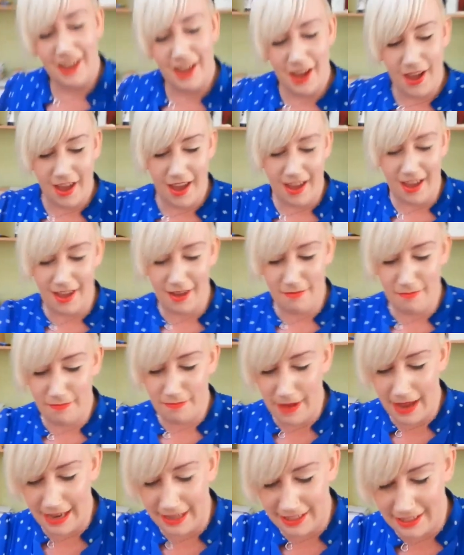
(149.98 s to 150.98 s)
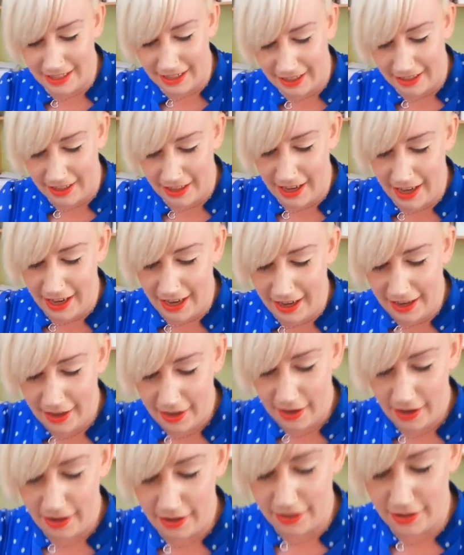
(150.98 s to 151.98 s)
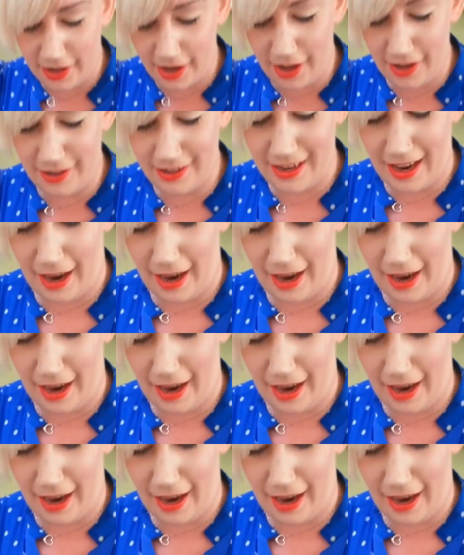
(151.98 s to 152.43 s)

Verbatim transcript: fixed it. Uh, basically, it turns